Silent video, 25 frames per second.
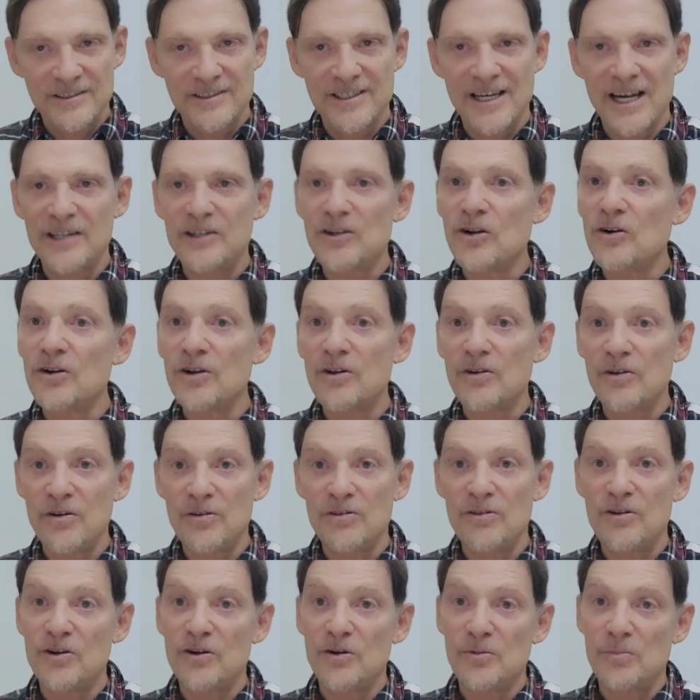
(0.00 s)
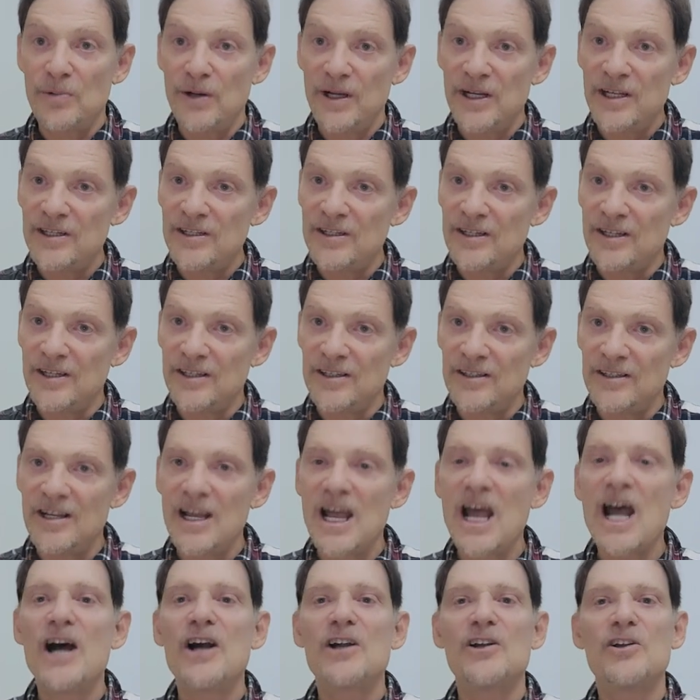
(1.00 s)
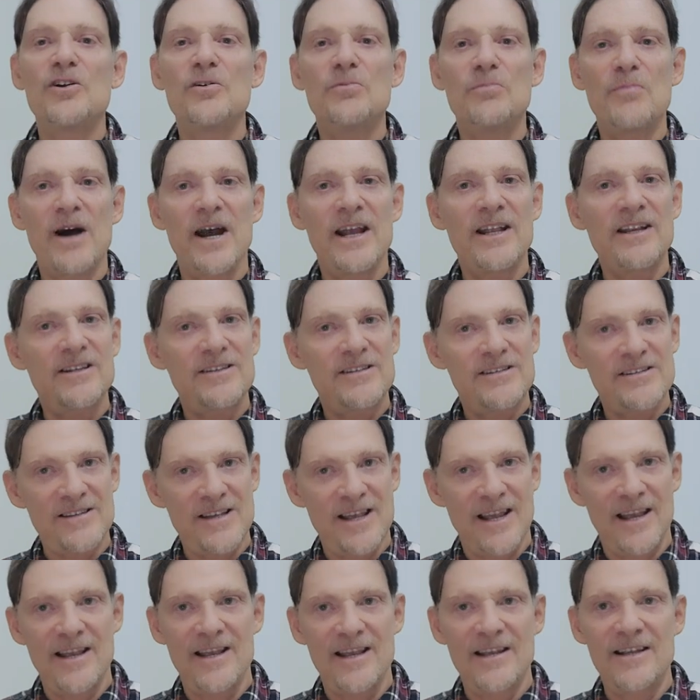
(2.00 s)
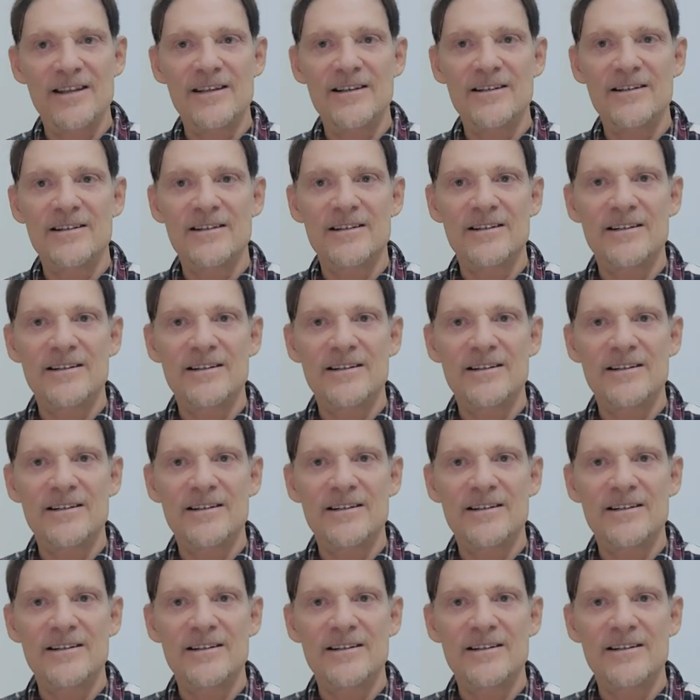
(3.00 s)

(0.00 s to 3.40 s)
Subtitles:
I don't agree with your opinion, you might say,